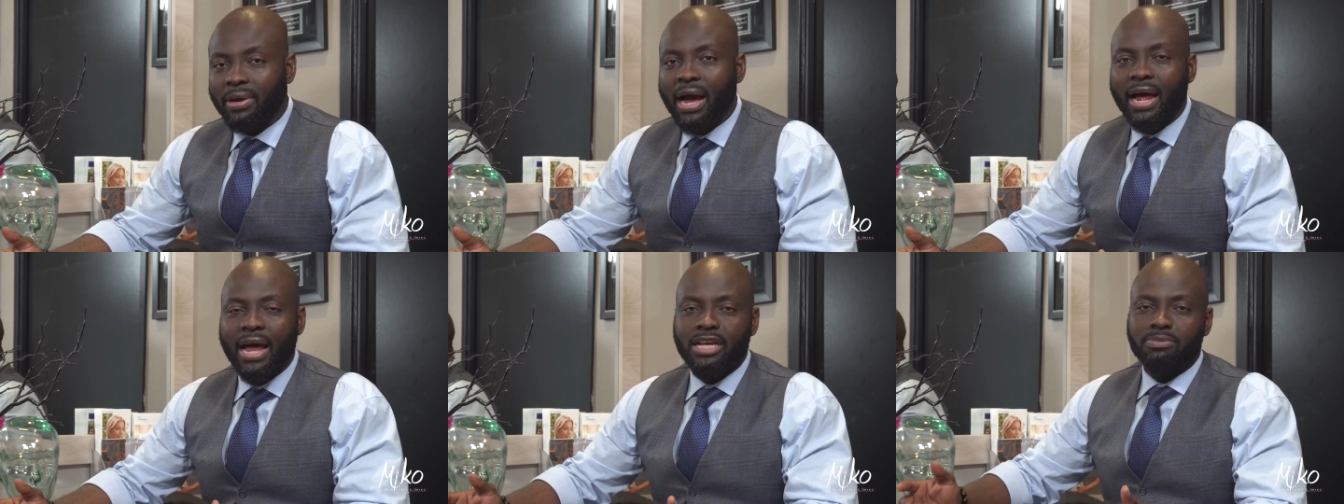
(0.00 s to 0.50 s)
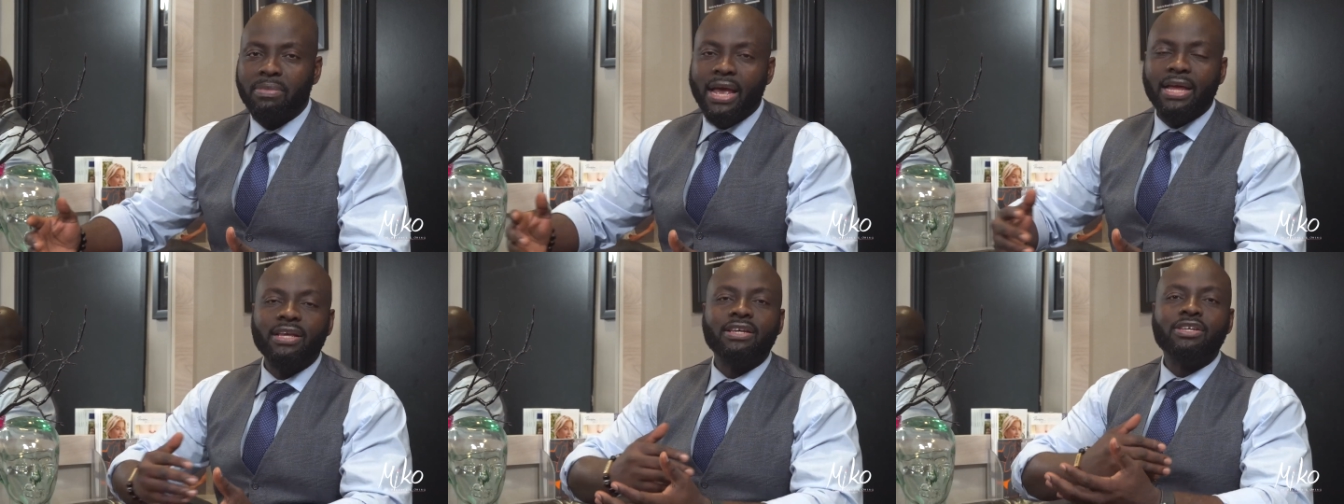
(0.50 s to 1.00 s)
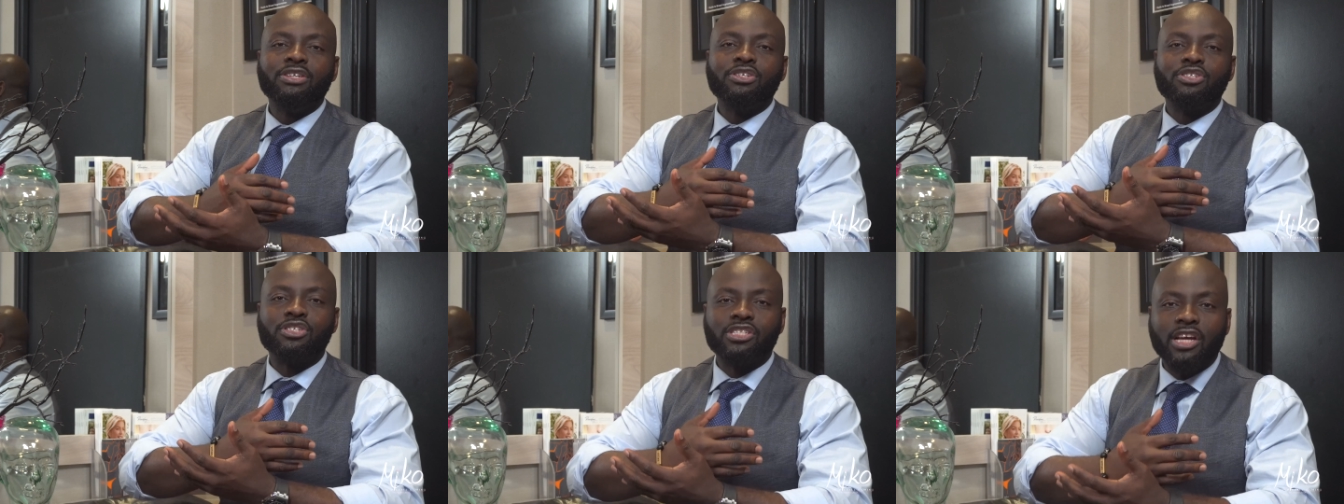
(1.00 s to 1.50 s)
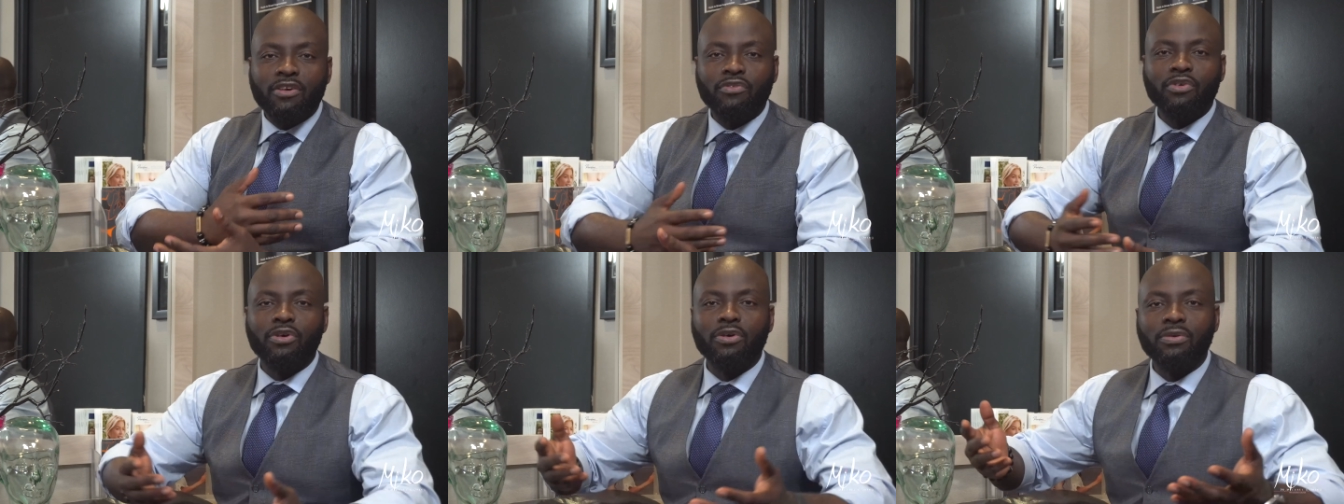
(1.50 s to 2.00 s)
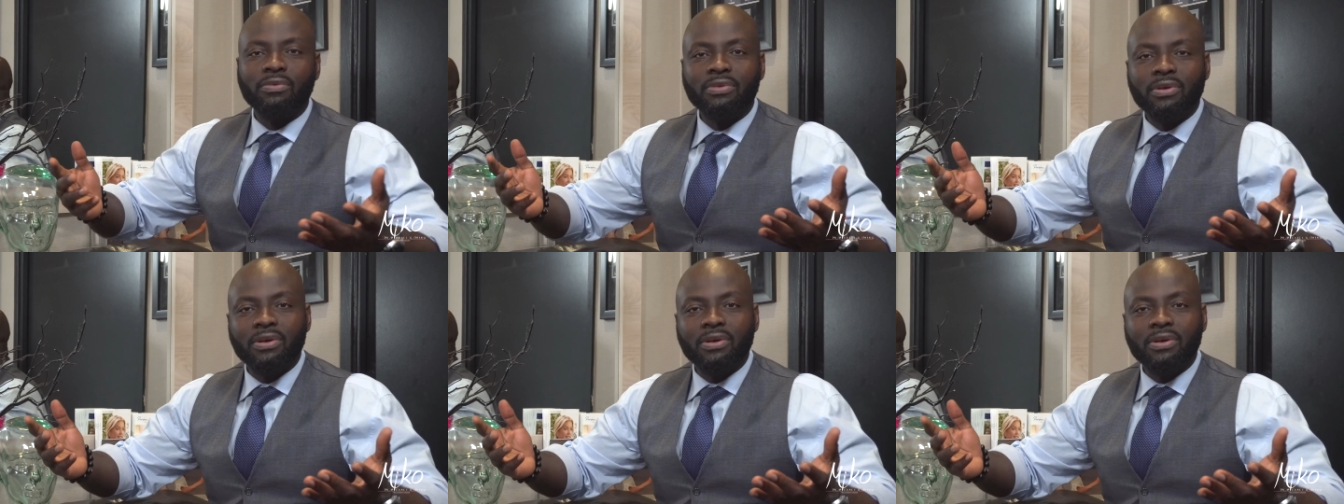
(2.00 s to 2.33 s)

God has made several